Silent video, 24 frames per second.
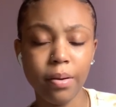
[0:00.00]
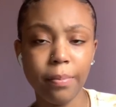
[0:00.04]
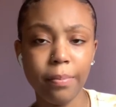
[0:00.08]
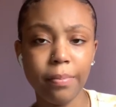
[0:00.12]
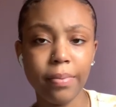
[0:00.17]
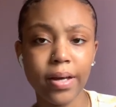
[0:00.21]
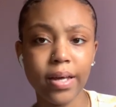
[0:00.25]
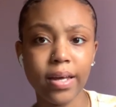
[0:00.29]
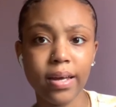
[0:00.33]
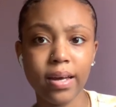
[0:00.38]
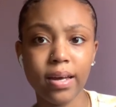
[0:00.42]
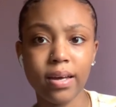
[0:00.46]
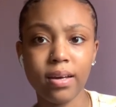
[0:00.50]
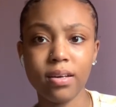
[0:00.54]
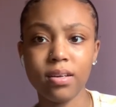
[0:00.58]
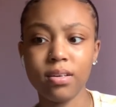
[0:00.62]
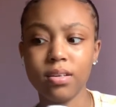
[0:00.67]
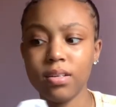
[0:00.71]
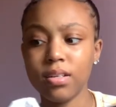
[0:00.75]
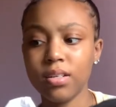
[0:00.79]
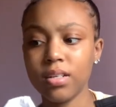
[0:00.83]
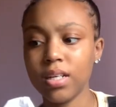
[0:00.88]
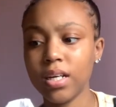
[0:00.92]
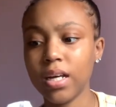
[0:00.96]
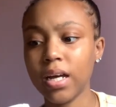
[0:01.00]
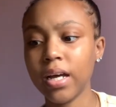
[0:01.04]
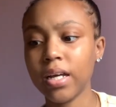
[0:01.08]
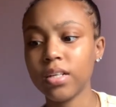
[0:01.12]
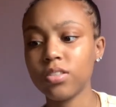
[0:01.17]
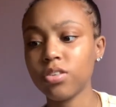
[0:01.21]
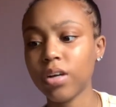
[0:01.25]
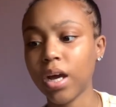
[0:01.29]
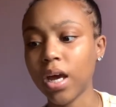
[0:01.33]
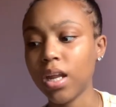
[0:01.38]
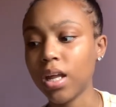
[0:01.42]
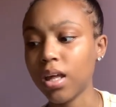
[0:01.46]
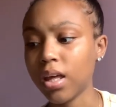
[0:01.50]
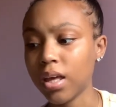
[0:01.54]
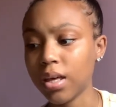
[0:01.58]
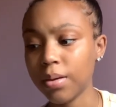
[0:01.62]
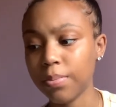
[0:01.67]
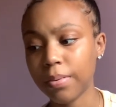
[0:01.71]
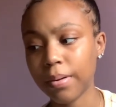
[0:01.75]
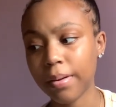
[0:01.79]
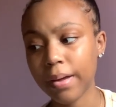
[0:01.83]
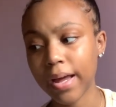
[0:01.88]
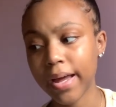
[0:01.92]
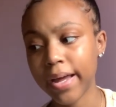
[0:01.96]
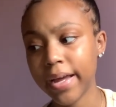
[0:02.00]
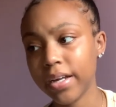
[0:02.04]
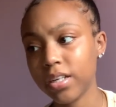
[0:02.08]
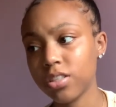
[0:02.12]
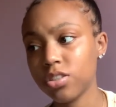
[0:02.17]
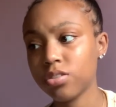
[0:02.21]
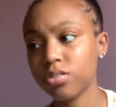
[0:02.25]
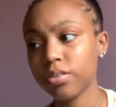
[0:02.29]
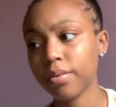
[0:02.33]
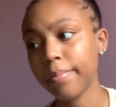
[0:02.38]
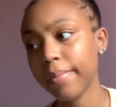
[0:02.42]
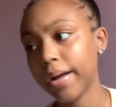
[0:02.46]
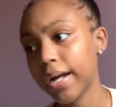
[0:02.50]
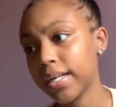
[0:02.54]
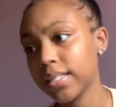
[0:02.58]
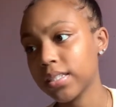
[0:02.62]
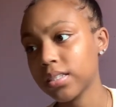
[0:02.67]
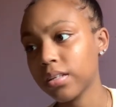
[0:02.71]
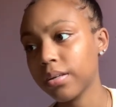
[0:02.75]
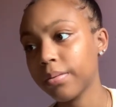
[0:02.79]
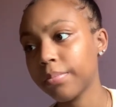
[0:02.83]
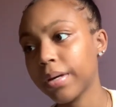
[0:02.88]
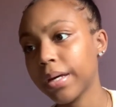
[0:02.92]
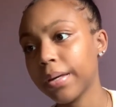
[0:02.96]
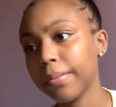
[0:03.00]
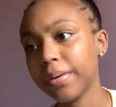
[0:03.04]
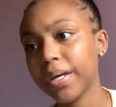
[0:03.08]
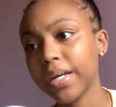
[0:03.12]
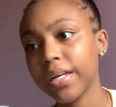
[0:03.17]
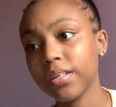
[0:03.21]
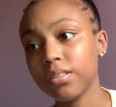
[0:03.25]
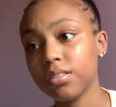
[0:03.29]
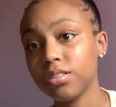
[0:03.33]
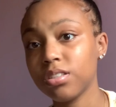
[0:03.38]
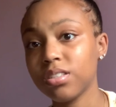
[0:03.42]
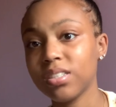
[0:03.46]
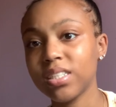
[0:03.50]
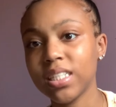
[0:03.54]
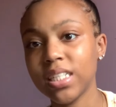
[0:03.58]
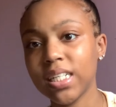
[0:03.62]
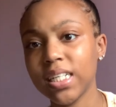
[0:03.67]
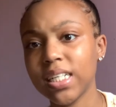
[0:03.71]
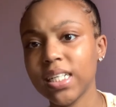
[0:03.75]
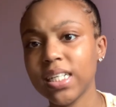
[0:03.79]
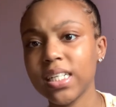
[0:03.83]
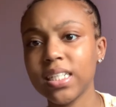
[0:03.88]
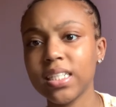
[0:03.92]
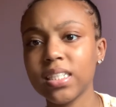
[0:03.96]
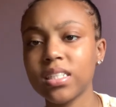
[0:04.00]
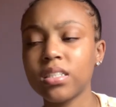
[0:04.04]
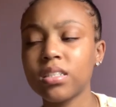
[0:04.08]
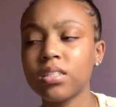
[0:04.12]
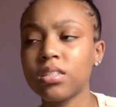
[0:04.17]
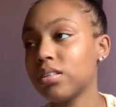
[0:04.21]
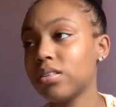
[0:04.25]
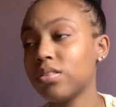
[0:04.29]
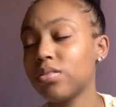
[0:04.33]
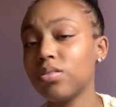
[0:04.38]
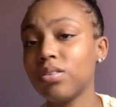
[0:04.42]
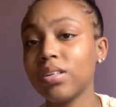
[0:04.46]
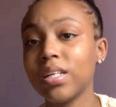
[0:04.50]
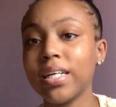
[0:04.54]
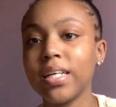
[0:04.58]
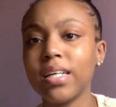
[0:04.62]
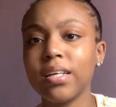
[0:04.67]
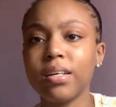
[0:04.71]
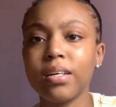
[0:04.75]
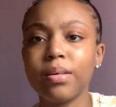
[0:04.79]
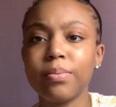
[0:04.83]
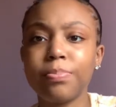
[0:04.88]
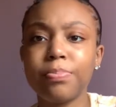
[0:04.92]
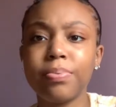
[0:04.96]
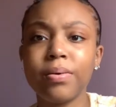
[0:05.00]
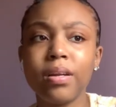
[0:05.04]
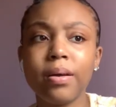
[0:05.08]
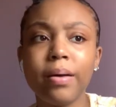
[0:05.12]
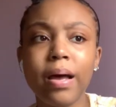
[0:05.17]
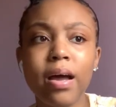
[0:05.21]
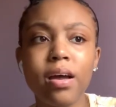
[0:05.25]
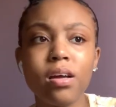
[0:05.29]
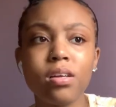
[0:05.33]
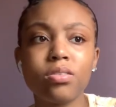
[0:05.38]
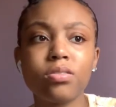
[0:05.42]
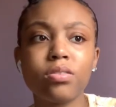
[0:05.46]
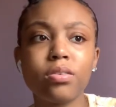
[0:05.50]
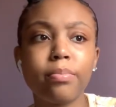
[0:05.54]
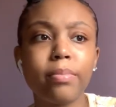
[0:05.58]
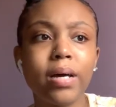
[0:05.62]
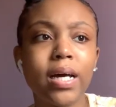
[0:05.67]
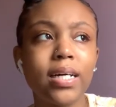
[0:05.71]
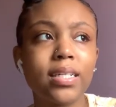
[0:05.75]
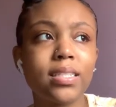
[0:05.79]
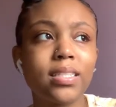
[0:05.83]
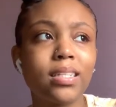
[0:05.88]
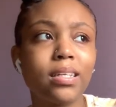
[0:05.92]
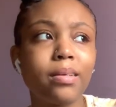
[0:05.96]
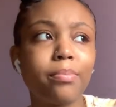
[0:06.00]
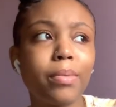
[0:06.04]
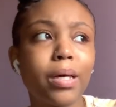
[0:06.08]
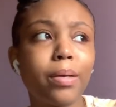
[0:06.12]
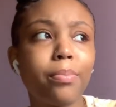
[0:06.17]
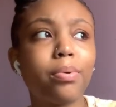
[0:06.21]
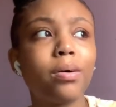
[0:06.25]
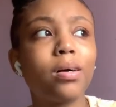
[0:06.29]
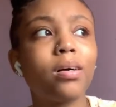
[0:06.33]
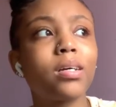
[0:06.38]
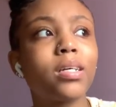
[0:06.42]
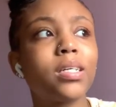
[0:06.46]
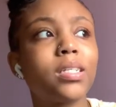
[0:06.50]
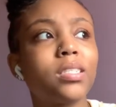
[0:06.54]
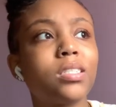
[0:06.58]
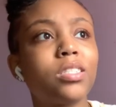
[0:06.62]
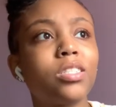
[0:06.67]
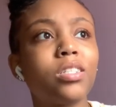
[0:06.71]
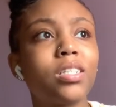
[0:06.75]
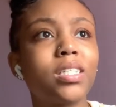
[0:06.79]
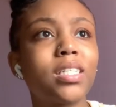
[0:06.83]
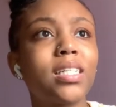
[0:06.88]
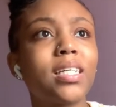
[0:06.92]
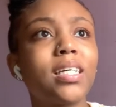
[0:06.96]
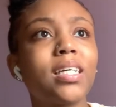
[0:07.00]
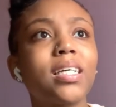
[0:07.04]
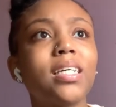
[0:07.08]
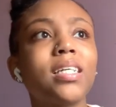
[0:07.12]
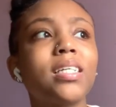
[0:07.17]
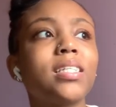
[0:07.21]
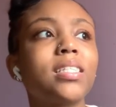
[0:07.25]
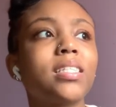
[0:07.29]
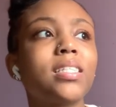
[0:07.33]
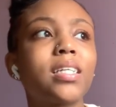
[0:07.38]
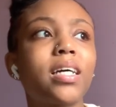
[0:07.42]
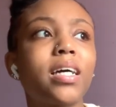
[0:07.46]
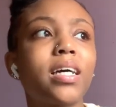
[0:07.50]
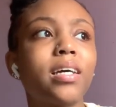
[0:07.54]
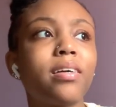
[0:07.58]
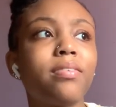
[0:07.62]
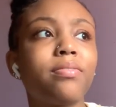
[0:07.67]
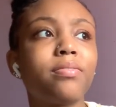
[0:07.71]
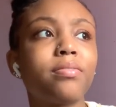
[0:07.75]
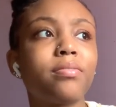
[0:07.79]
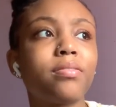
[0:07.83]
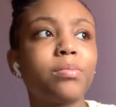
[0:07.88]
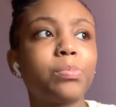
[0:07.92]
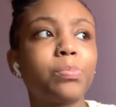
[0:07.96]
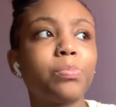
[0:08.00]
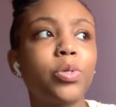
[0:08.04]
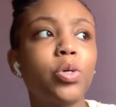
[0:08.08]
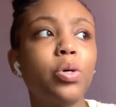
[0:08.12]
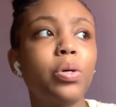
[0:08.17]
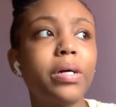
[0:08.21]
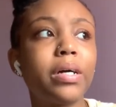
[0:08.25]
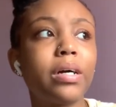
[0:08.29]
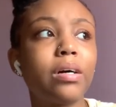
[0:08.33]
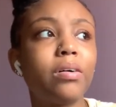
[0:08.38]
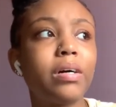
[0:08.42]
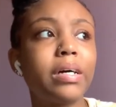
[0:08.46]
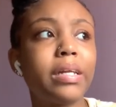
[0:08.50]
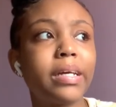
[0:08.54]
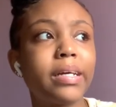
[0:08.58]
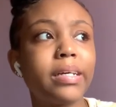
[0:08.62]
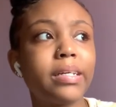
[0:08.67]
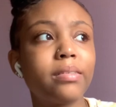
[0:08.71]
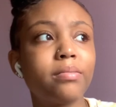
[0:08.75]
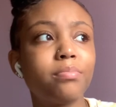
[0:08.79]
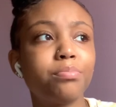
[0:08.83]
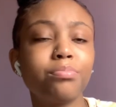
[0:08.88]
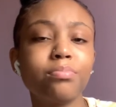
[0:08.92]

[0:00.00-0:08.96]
But yeah, I try to keep an extra mask in my bag just in case, or like put an extra mask in my pockets just in case I for going out and I